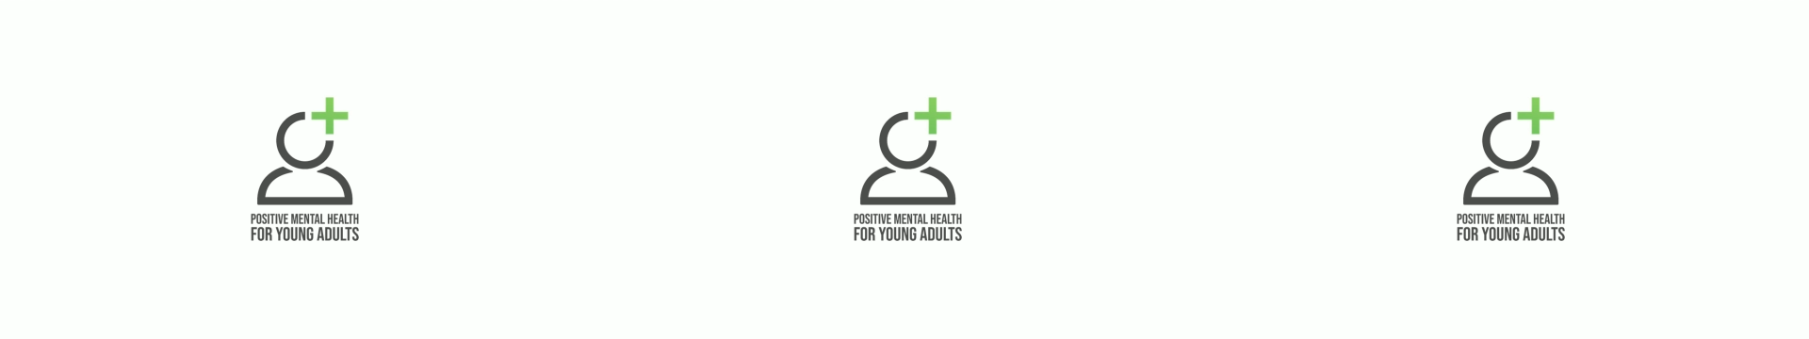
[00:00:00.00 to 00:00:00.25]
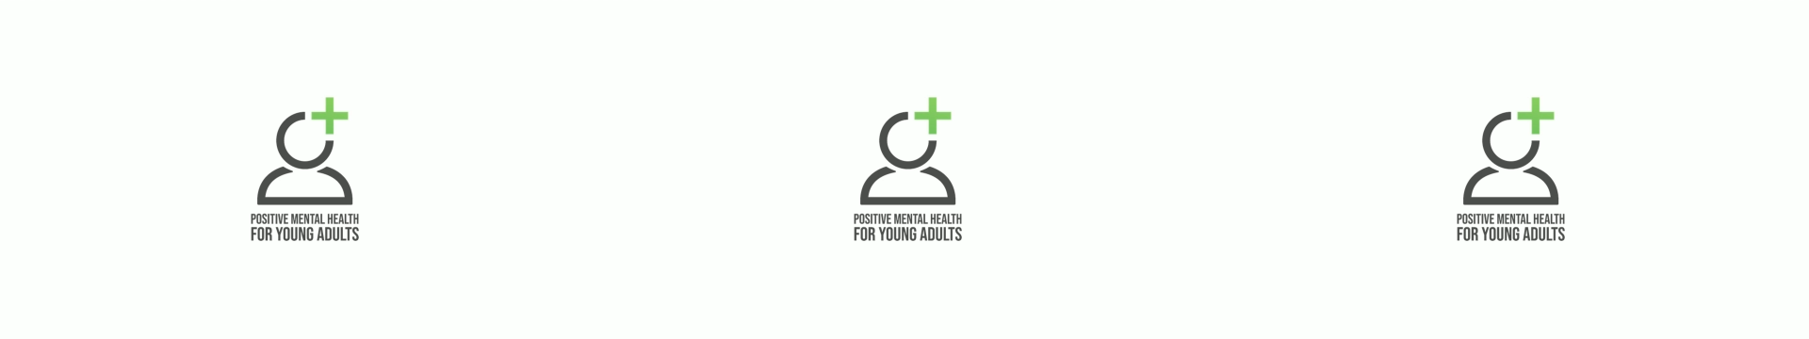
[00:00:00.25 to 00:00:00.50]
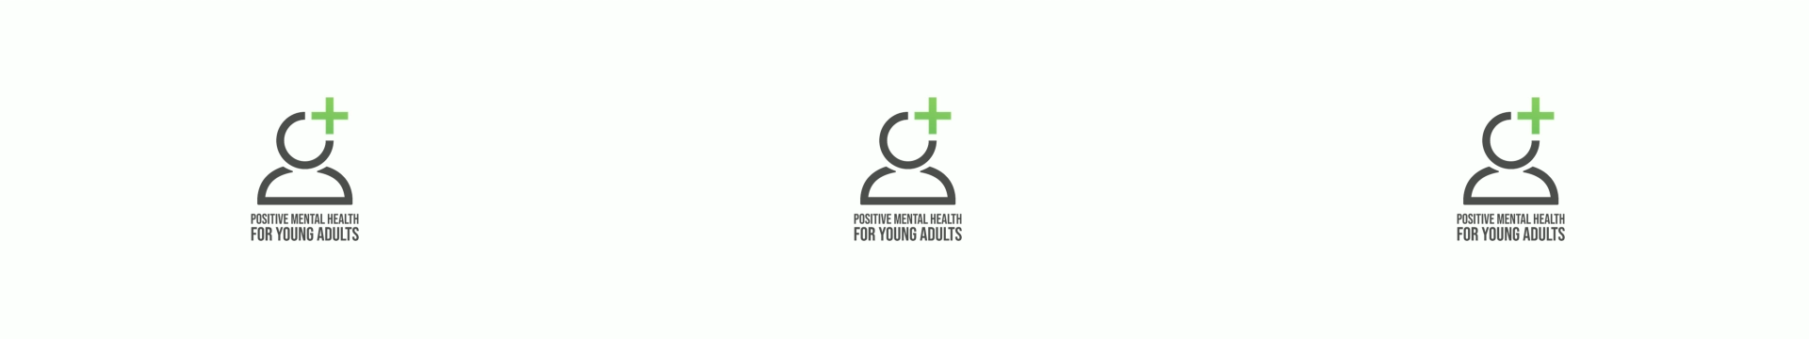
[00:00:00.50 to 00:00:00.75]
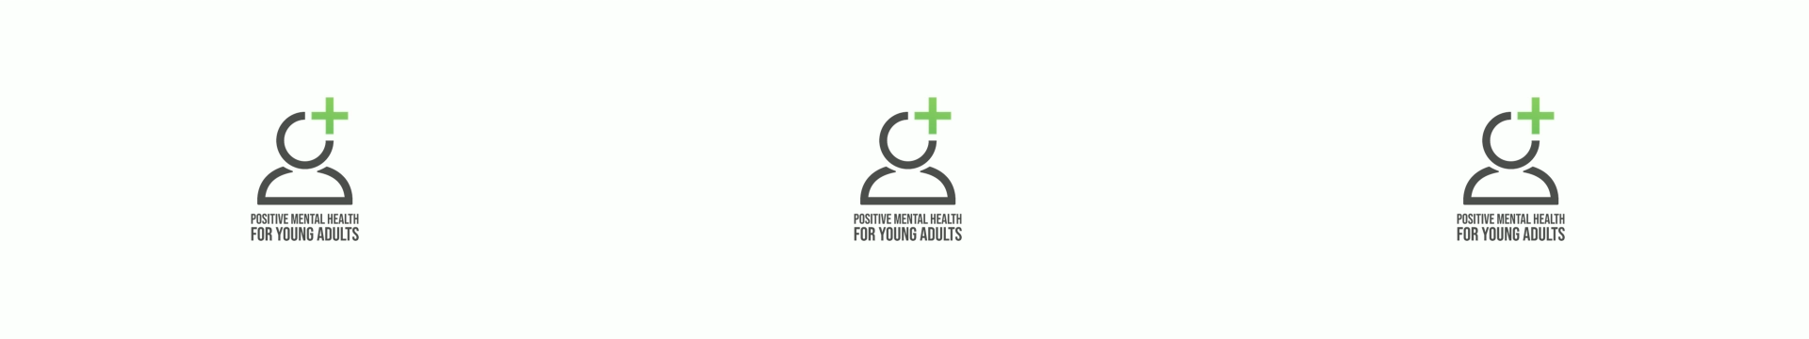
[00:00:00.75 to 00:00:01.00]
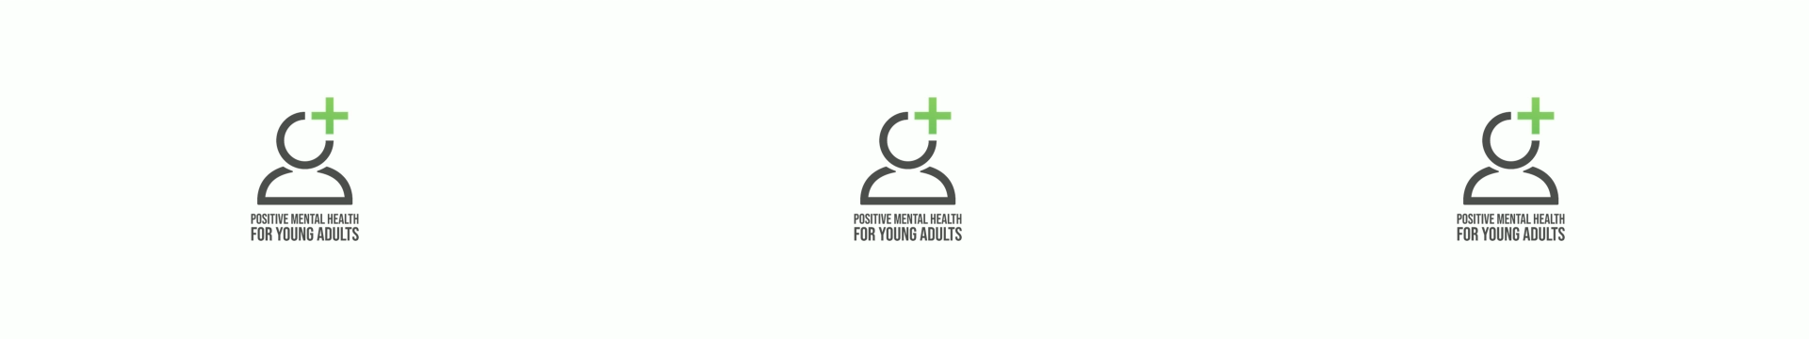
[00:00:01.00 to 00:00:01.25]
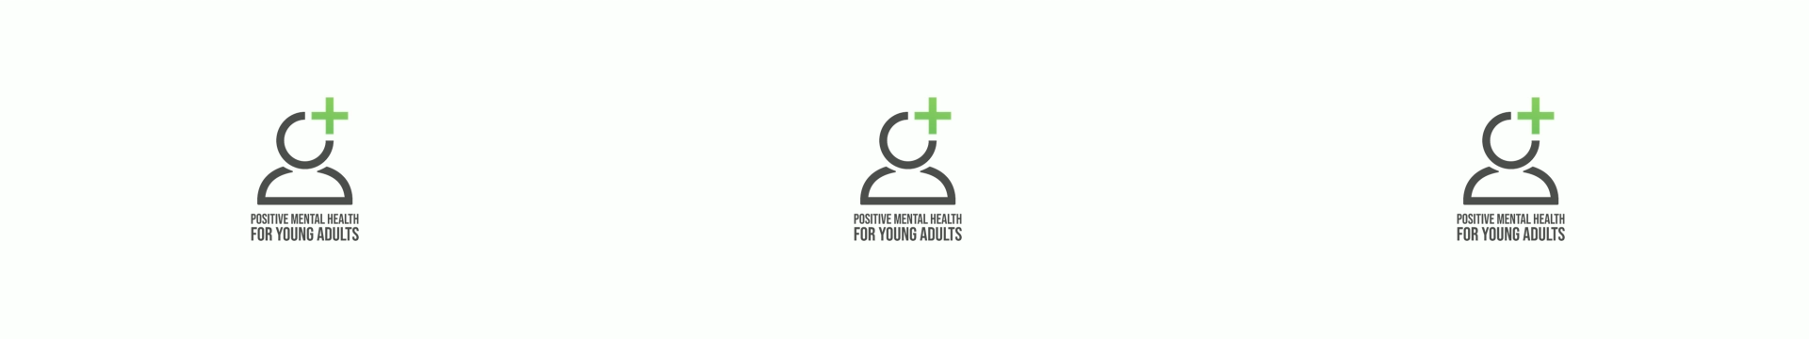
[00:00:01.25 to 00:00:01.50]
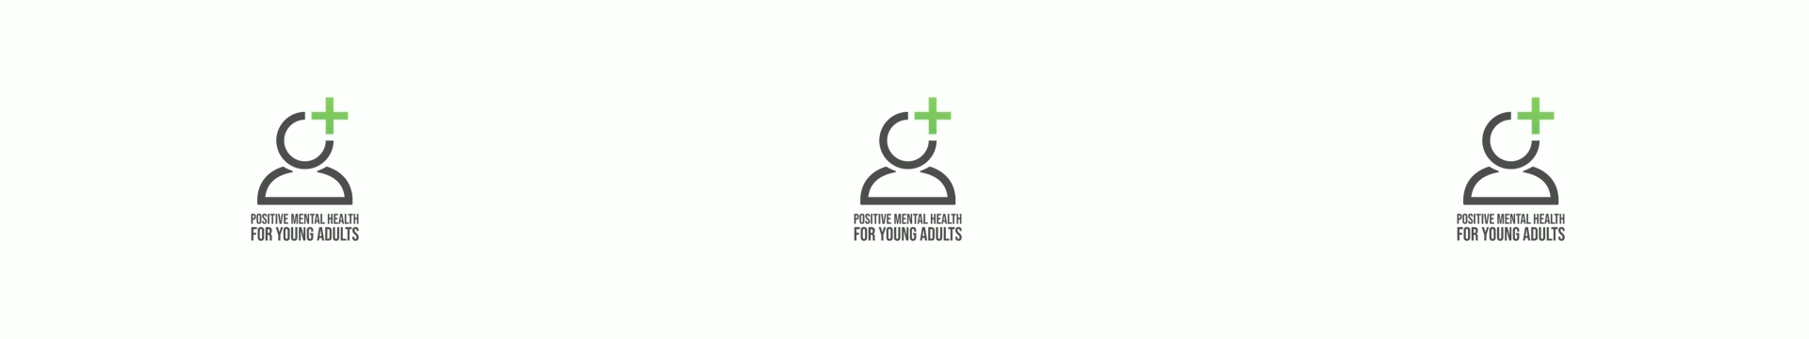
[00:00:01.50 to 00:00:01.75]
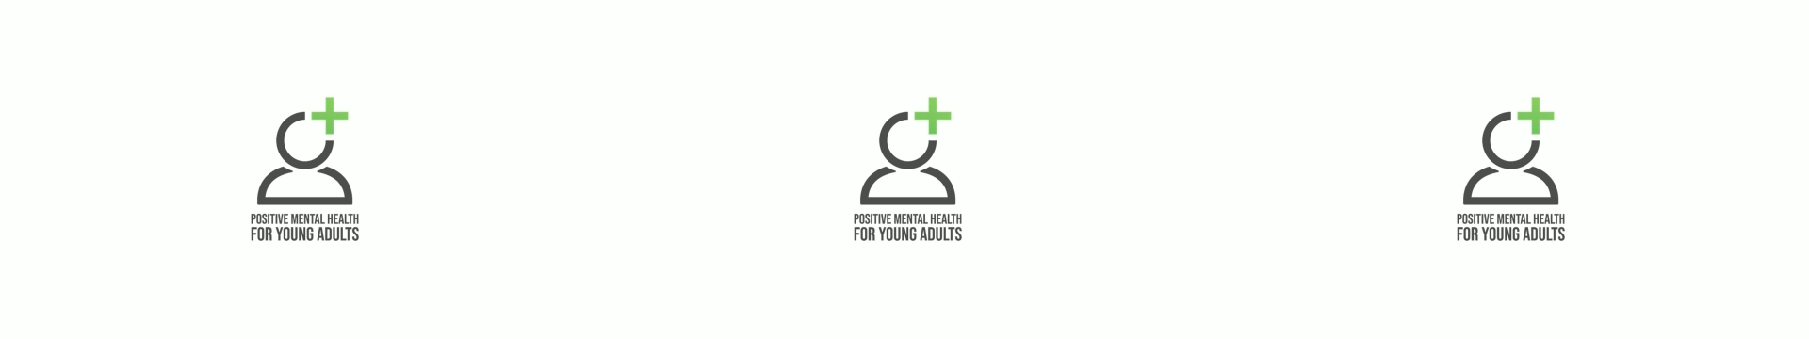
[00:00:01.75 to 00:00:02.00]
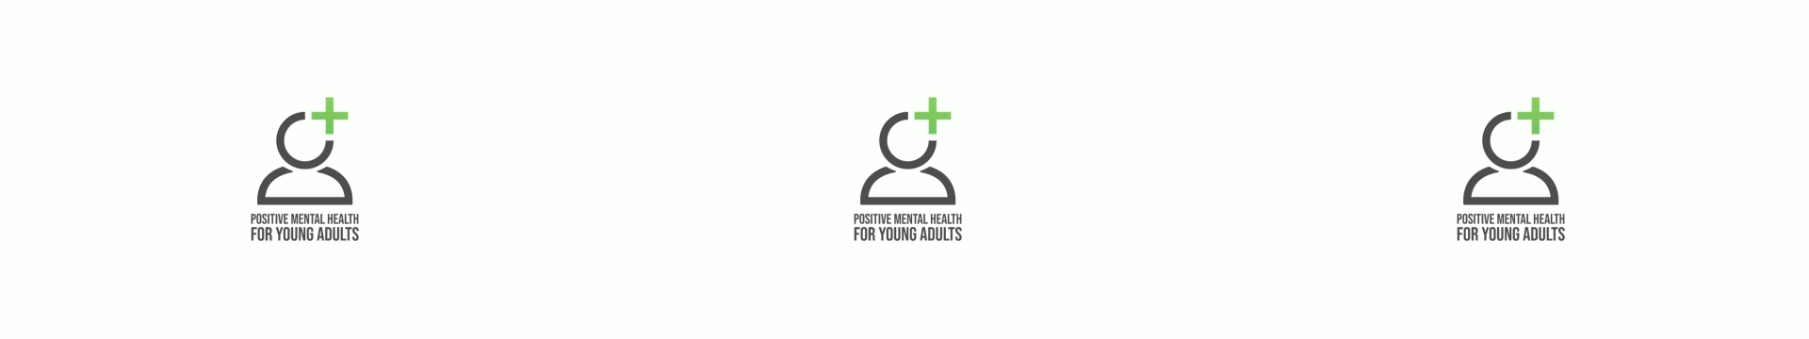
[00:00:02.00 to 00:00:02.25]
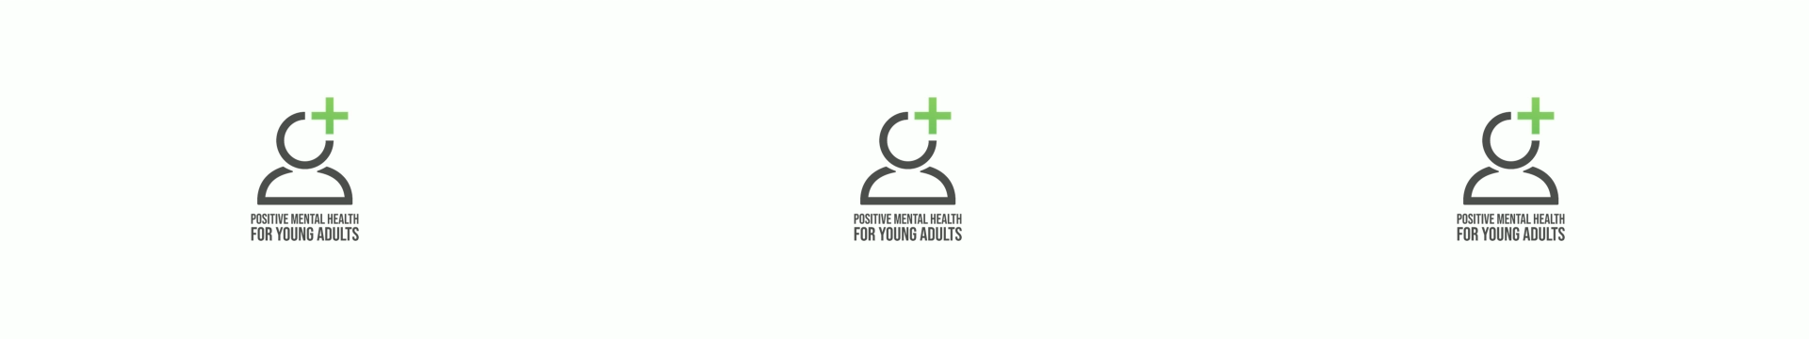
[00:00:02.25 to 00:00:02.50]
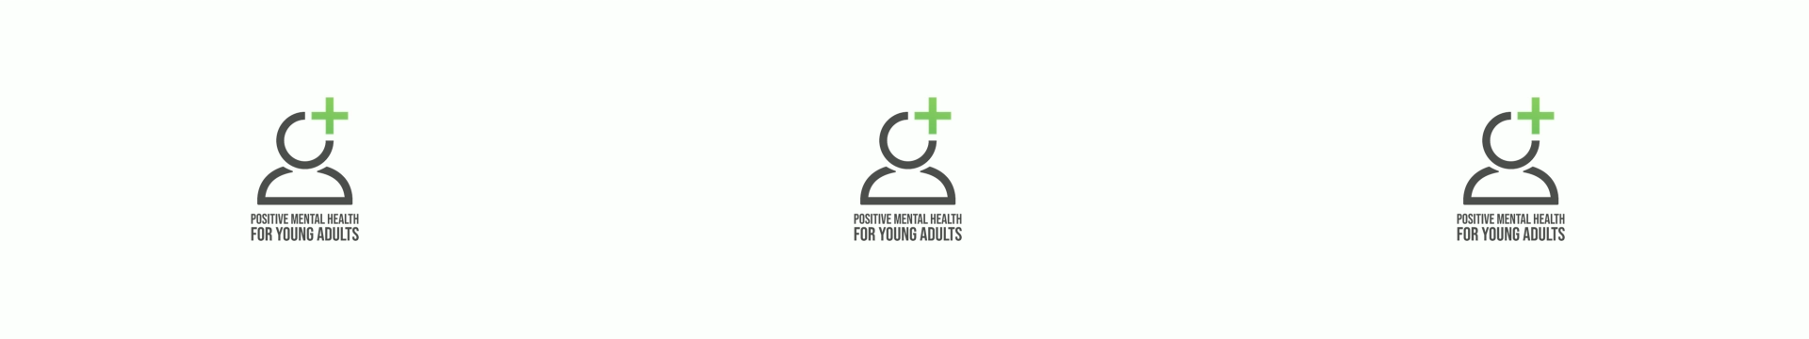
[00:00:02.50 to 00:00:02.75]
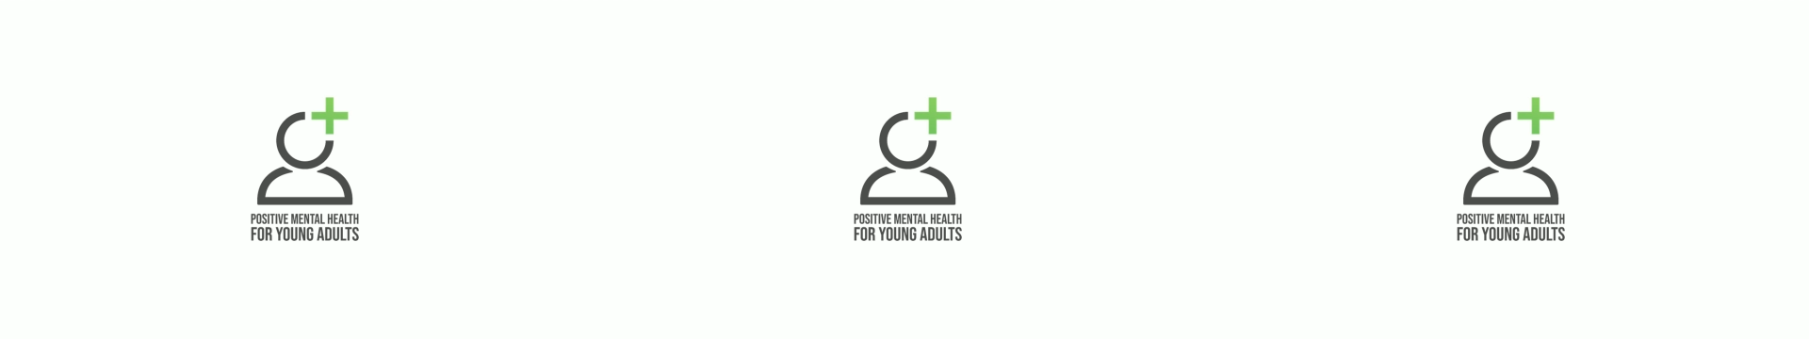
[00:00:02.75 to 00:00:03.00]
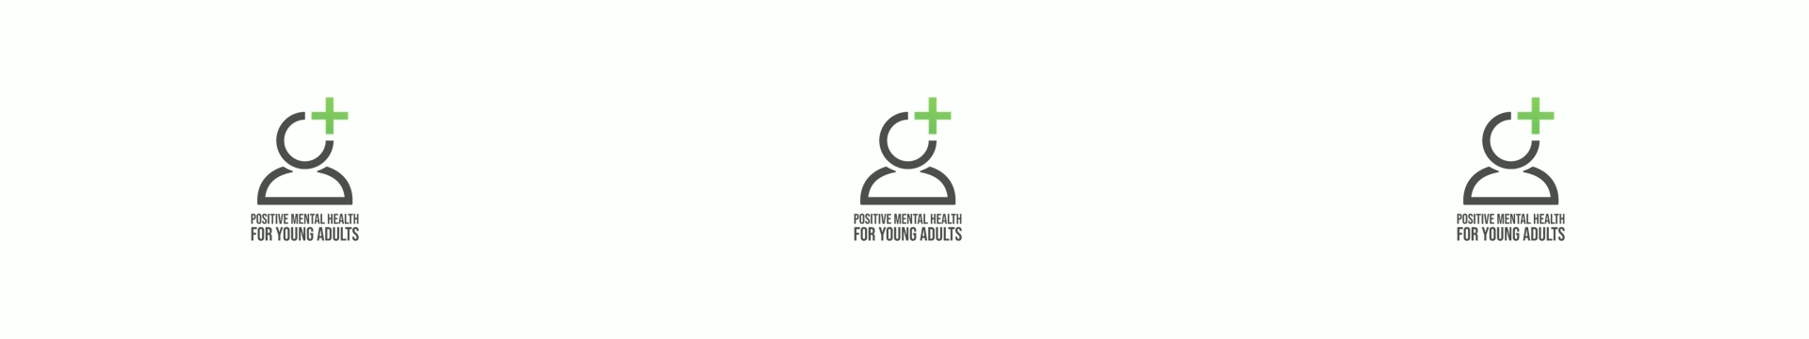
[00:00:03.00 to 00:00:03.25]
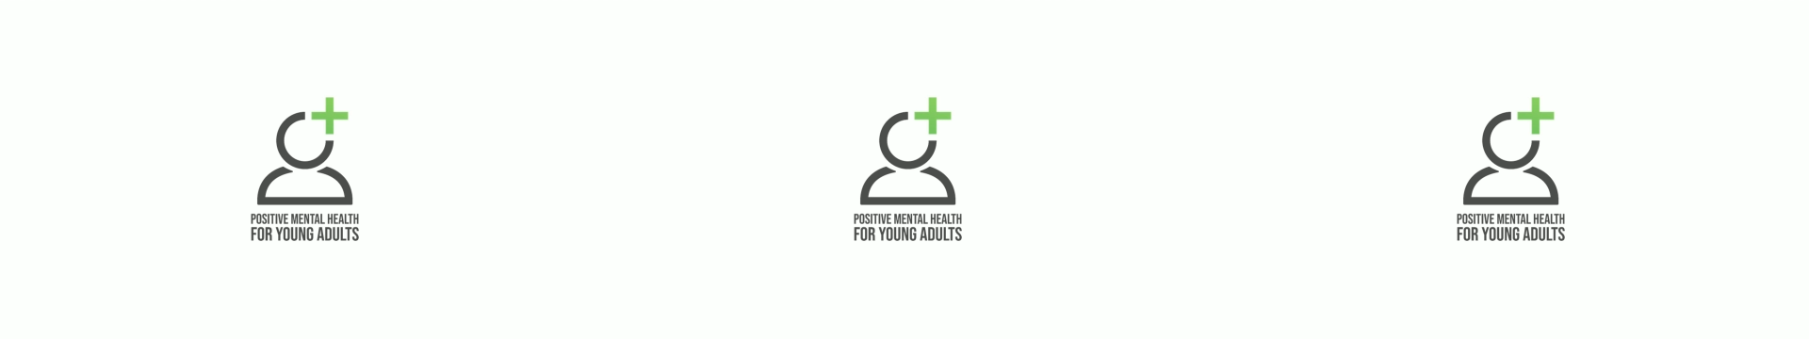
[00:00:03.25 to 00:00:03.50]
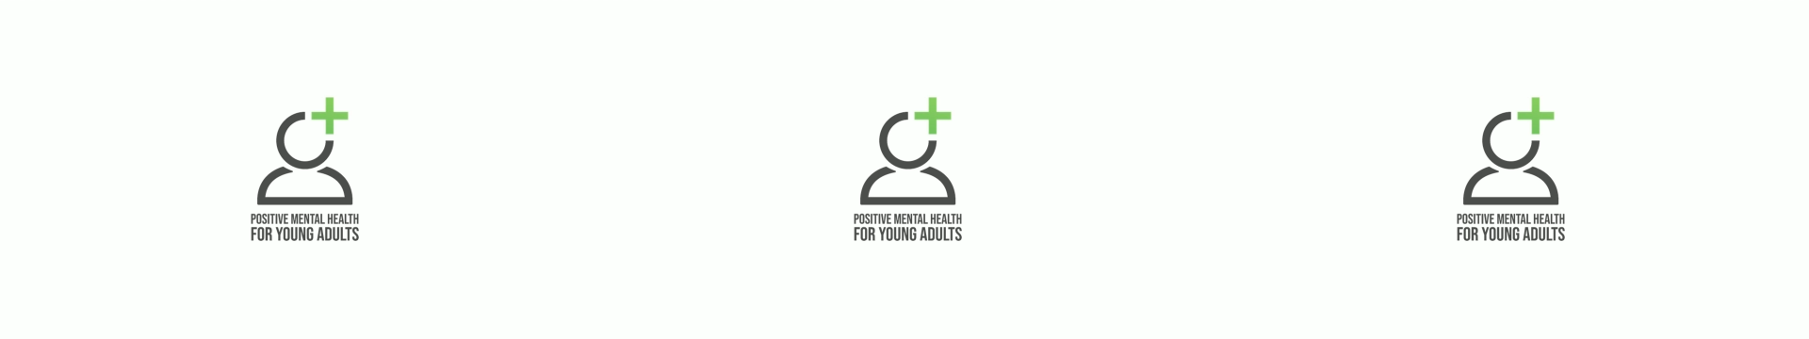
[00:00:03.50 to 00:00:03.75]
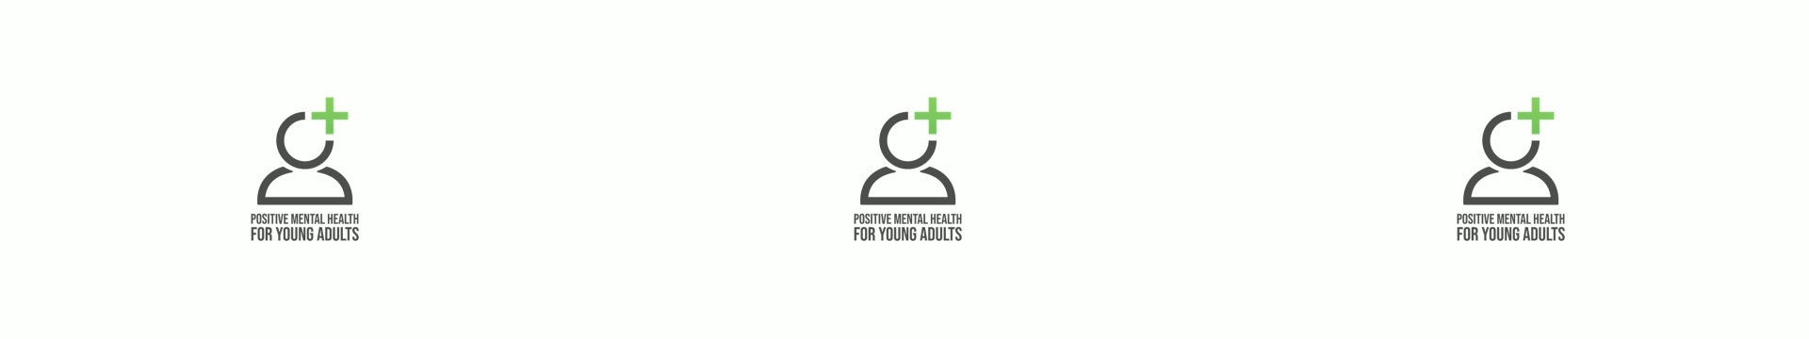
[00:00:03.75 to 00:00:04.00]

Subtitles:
(no speaker visible)